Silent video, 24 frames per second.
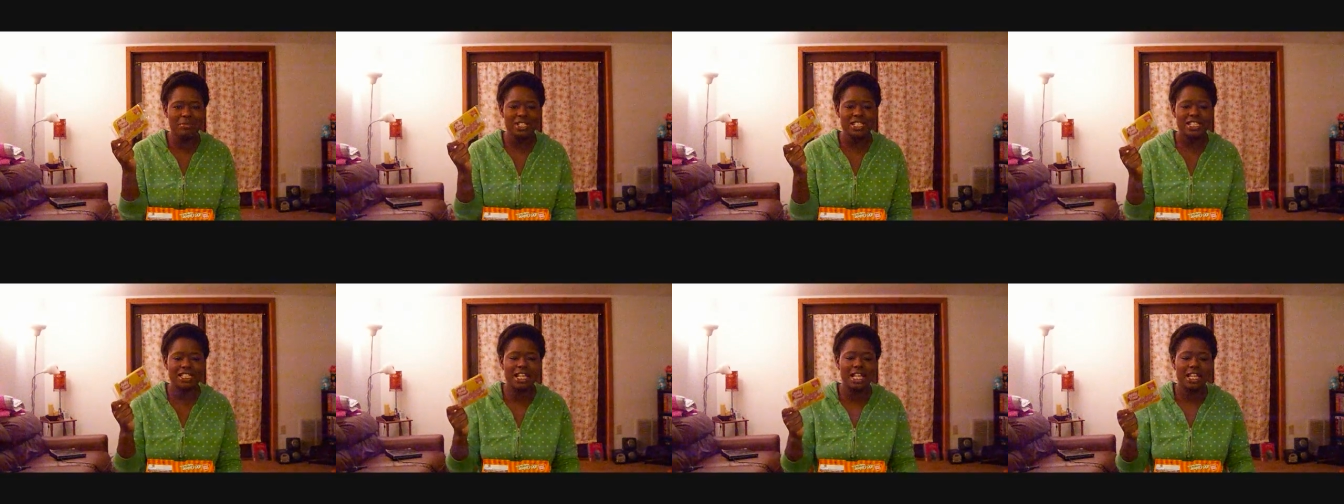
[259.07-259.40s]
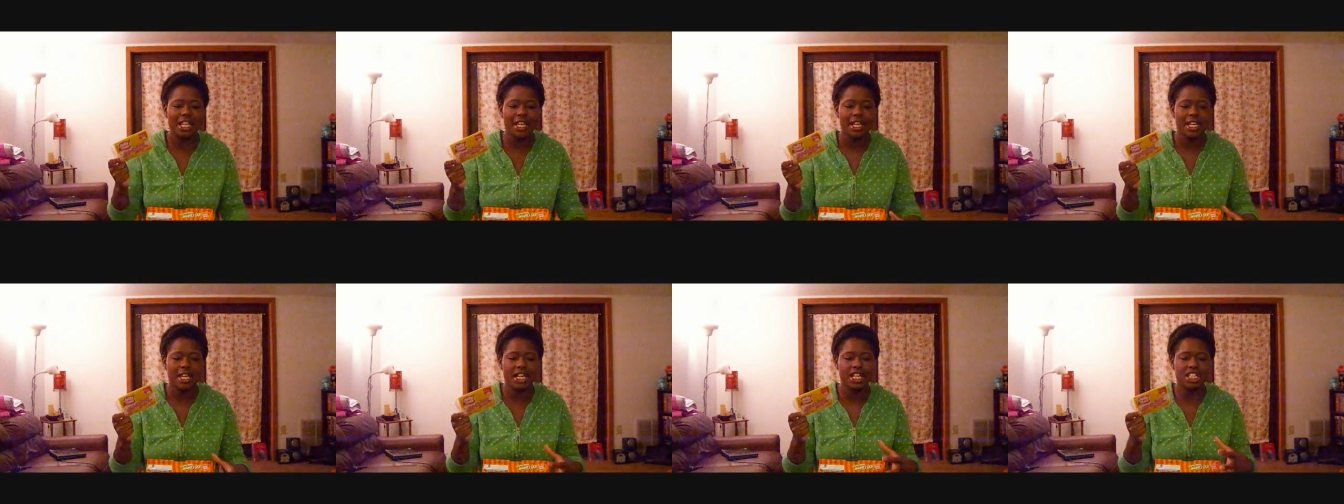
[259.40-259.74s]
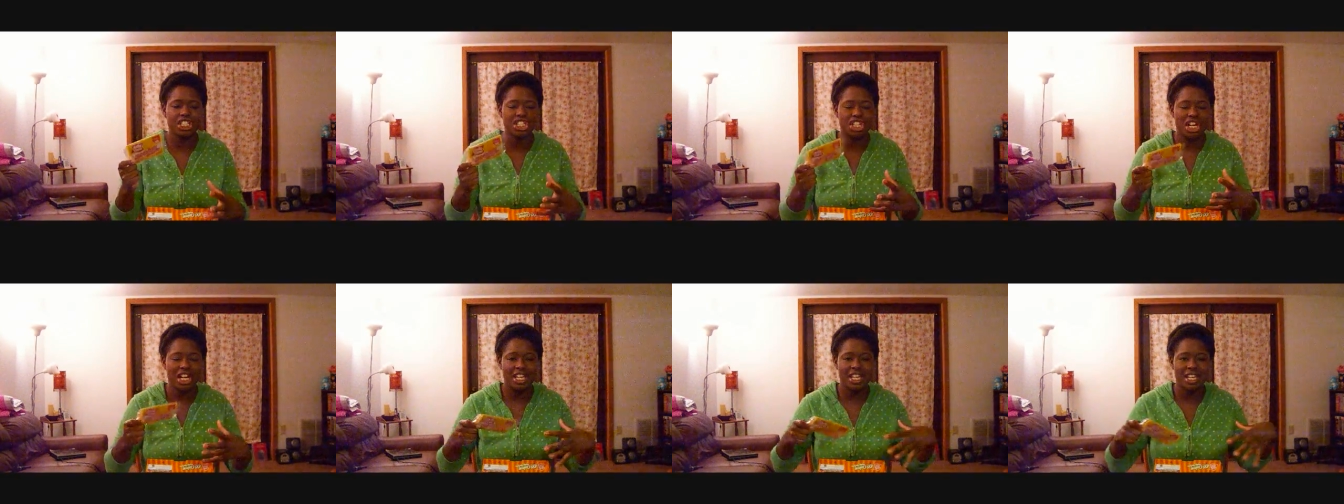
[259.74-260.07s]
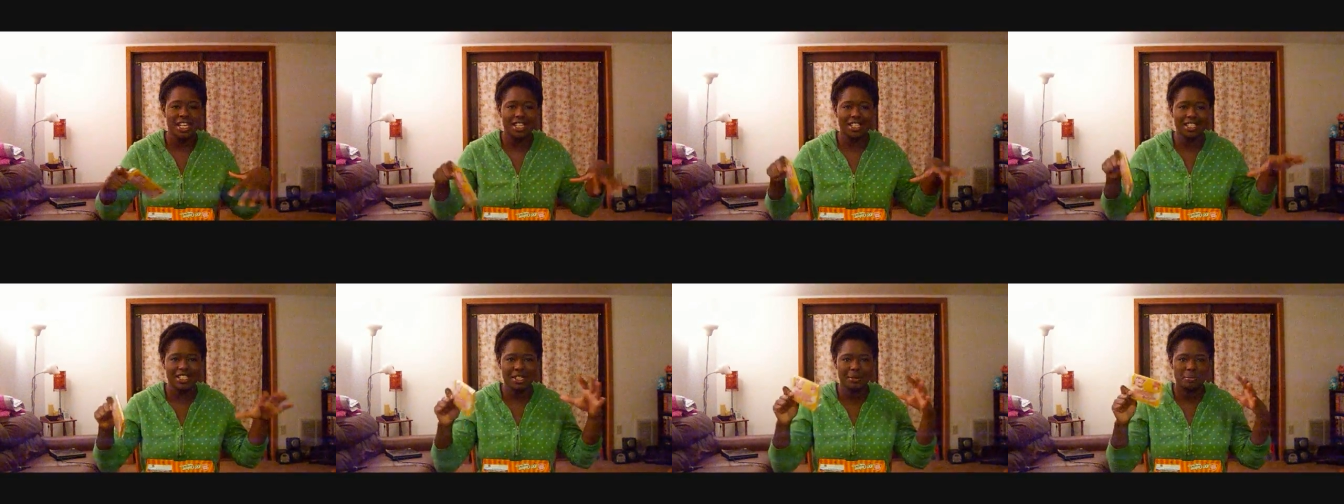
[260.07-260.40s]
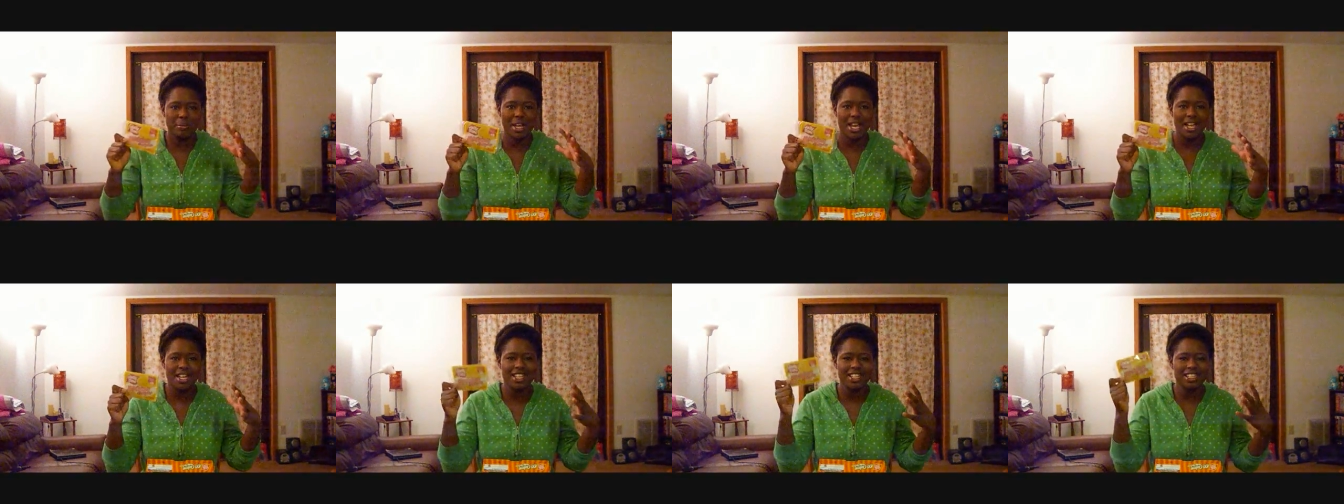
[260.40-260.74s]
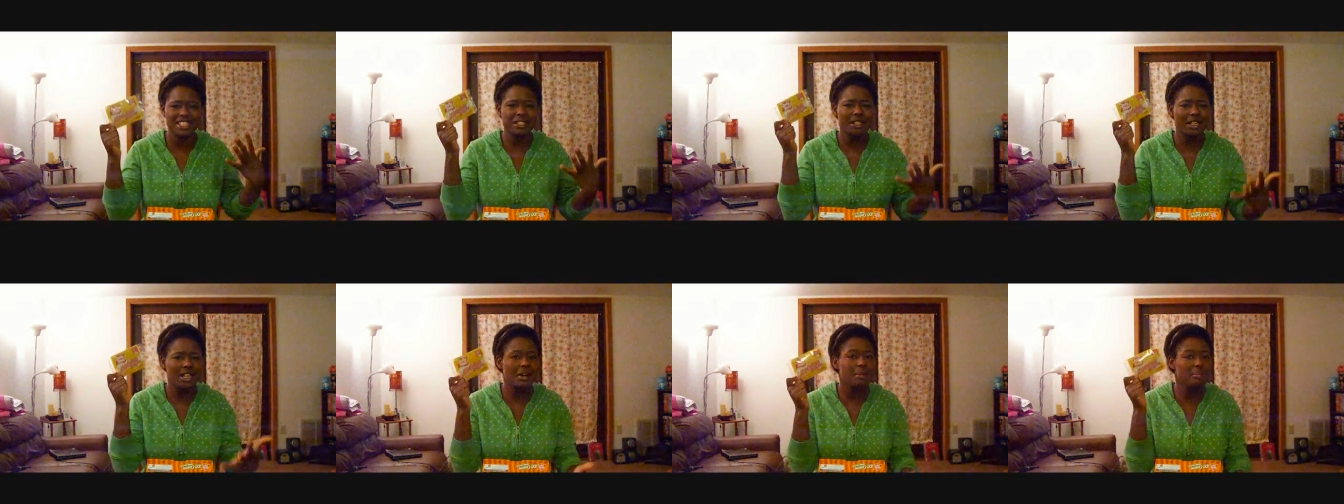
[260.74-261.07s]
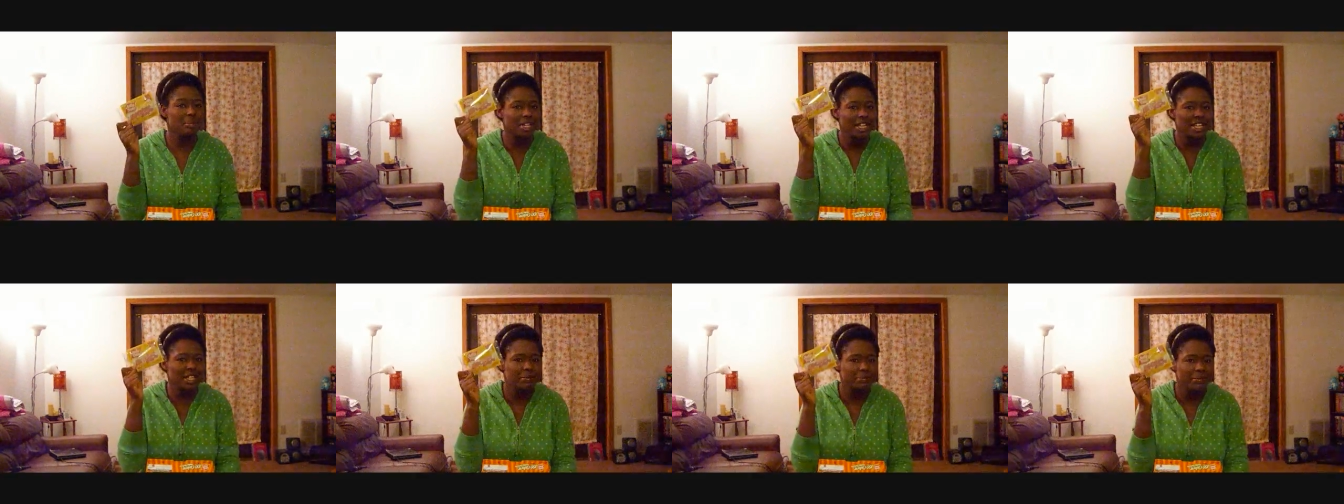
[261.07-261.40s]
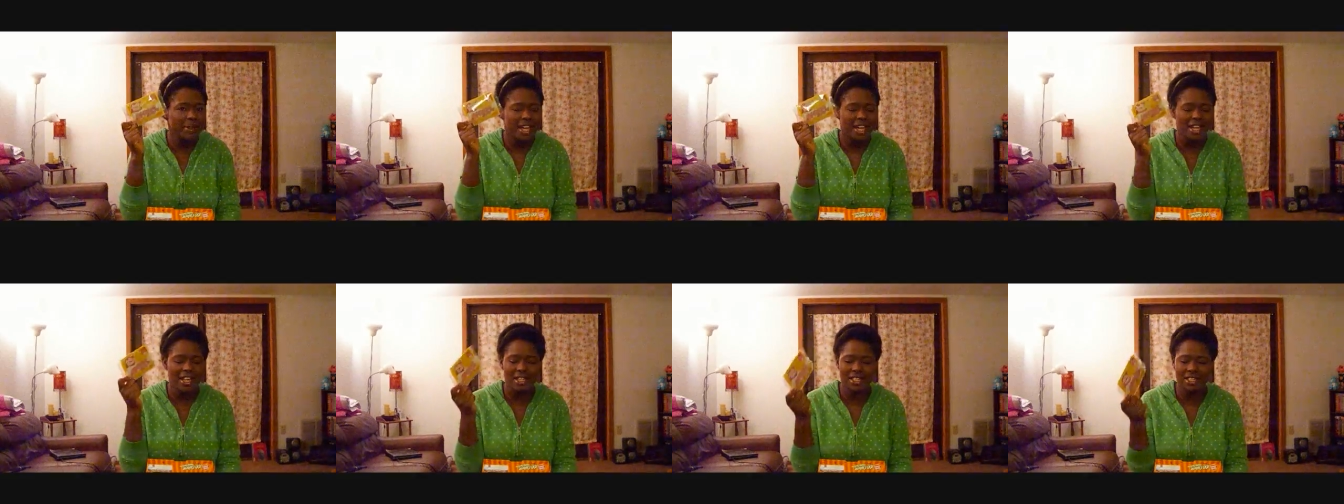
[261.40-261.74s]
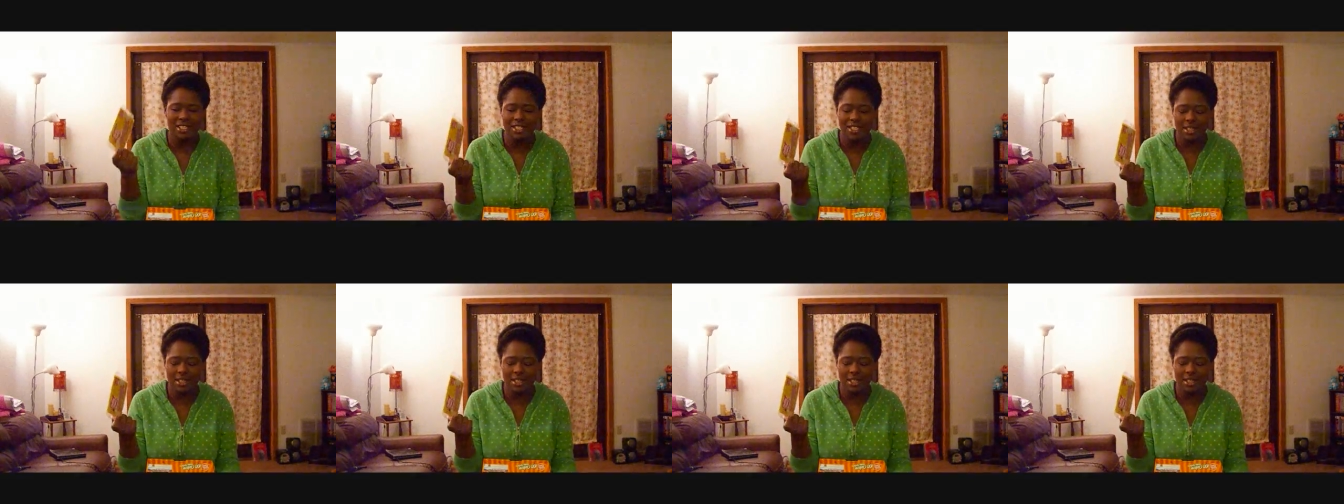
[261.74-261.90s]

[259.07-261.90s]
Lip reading: It's not like a gigantic bag, it's a mini bag.